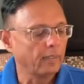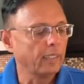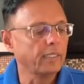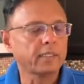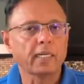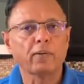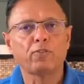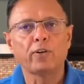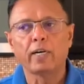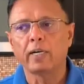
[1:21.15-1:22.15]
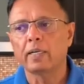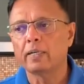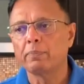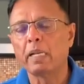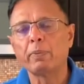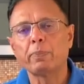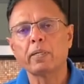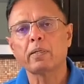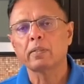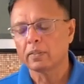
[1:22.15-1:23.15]
Instead of bell
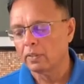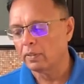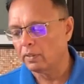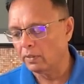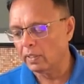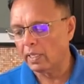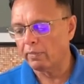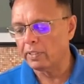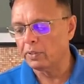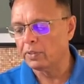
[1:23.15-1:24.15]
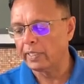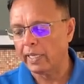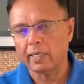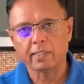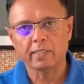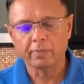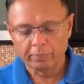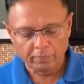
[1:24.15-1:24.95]
pepper, you can always use carrots